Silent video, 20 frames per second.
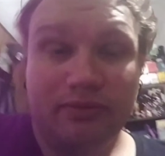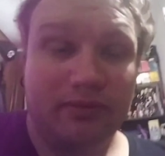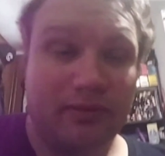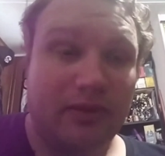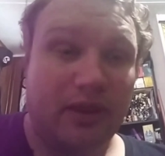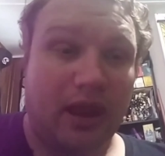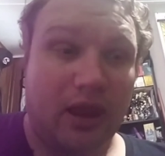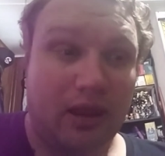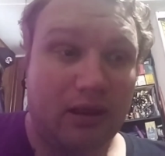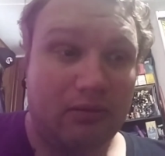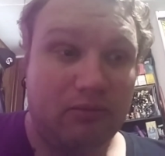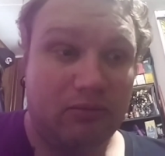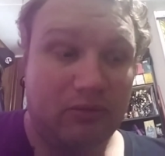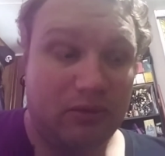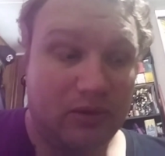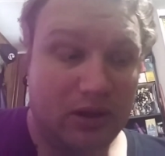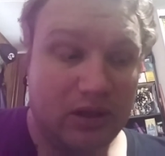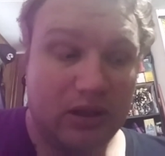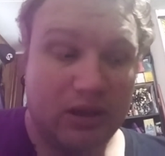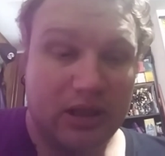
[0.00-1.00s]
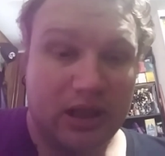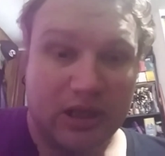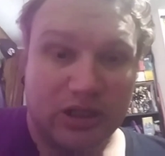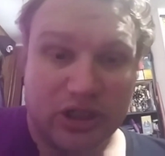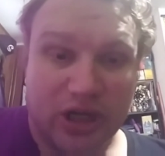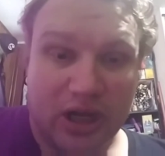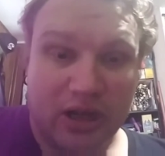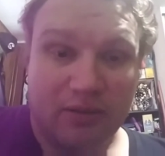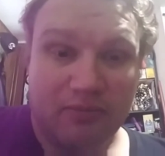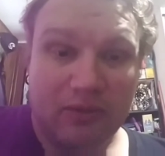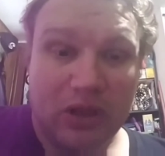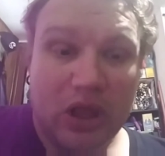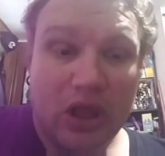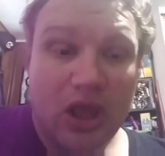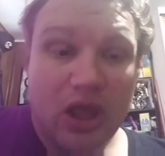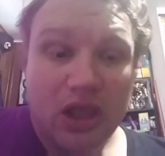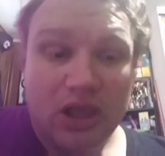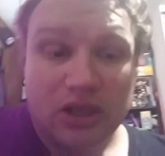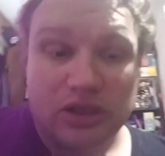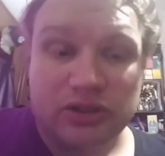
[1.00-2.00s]
that can check.
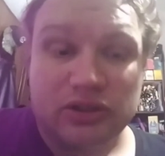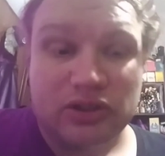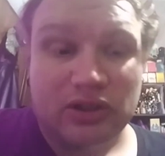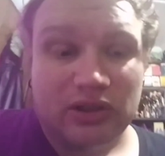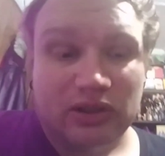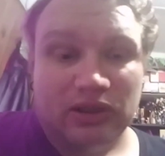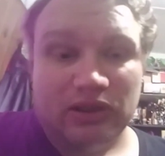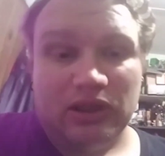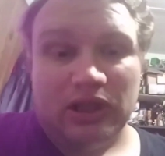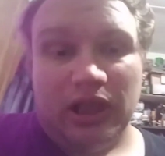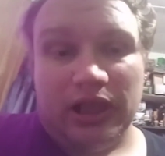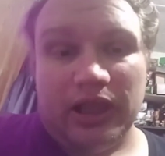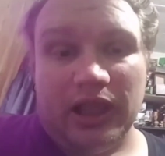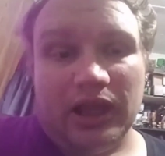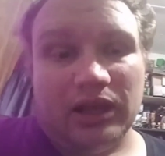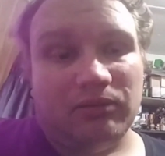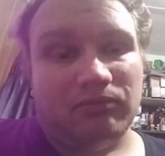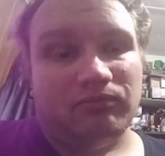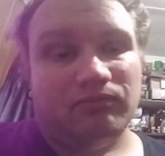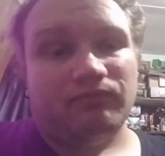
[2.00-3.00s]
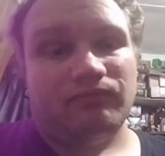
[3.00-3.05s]
Because, again,